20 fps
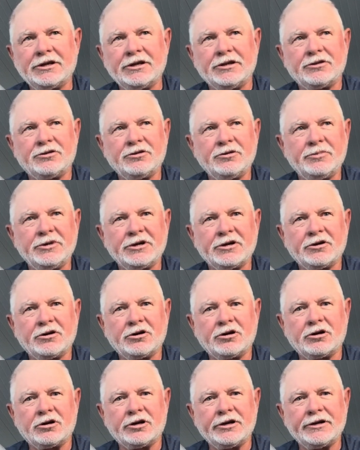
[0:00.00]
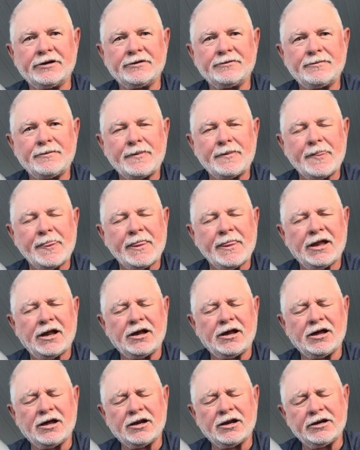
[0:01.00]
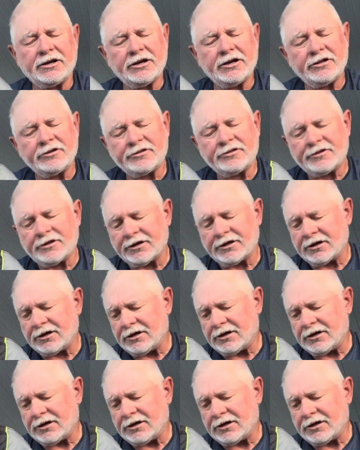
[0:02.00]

too big a hurry. And another thing,